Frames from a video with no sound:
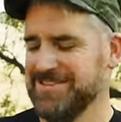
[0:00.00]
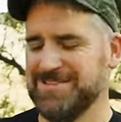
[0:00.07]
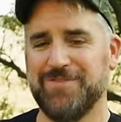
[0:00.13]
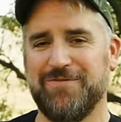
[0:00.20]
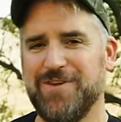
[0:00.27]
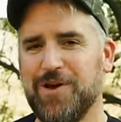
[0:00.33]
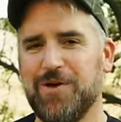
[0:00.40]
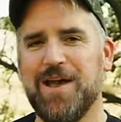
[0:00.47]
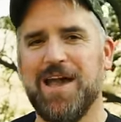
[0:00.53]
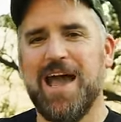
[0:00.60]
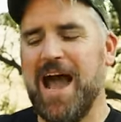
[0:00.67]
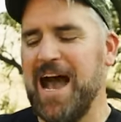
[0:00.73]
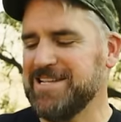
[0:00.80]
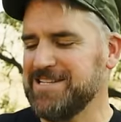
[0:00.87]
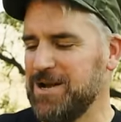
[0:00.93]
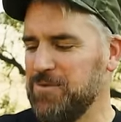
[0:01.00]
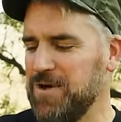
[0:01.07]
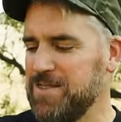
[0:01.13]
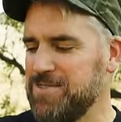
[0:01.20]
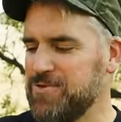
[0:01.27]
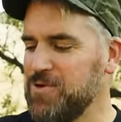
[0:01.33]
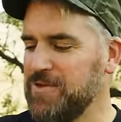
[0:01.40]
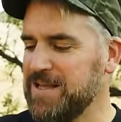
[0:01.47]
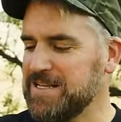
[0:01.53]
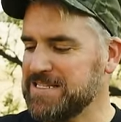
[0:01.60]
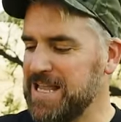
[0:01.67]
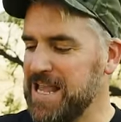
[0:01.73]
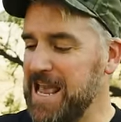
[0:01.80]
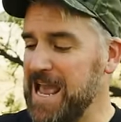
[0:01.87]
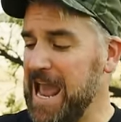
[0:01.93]
just a few, as I went through
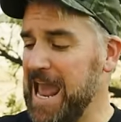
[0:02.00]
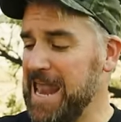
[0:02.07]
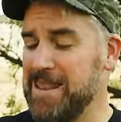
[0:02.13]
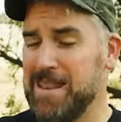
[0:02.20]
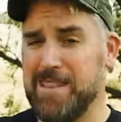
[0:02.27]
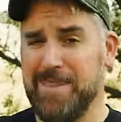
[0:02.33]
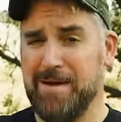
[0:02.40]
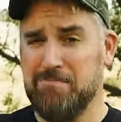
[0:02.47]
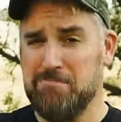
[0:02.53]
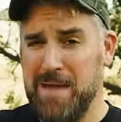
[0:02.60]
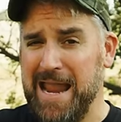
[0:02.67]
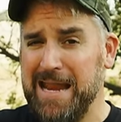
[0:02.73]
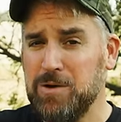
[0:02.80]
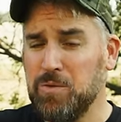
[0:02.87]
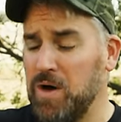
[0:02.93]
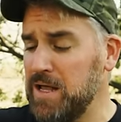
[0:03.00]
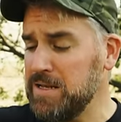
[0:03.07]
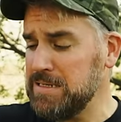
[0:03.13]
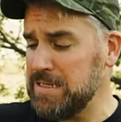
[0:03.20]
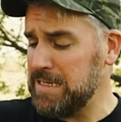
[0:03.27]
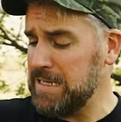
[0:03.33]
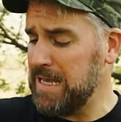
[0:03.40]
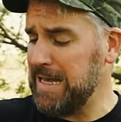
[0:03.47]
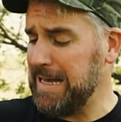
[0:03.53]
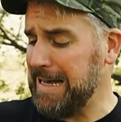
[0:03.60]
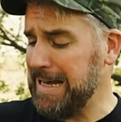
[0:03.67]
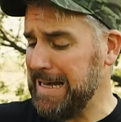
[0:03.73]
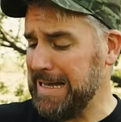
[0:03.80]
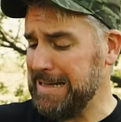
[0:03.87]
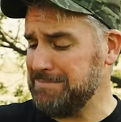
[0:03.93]
this. And the main one,
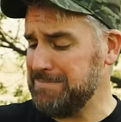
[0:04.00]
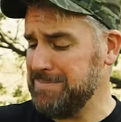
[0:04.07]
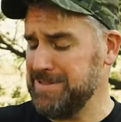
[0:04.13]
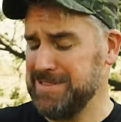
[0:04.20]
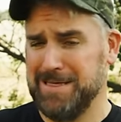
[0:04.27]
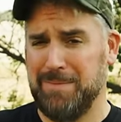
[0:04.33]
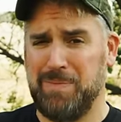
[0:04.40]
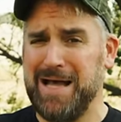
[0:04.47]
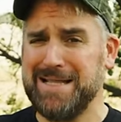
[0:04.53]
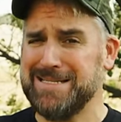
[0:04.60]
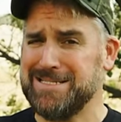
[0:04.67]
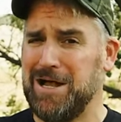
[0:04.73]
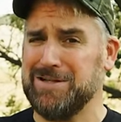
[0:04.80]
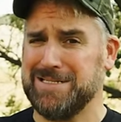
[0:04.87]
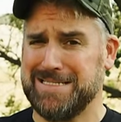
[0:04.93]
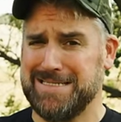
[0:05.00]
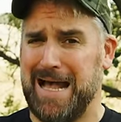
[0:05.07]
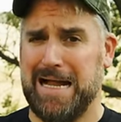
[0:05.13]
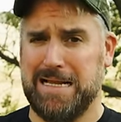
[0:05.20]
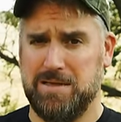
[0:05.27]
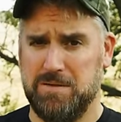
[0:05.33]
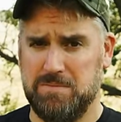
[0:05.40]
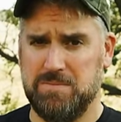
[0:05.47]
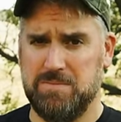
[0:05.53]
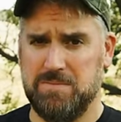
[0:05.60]
uh, the buttons all suck.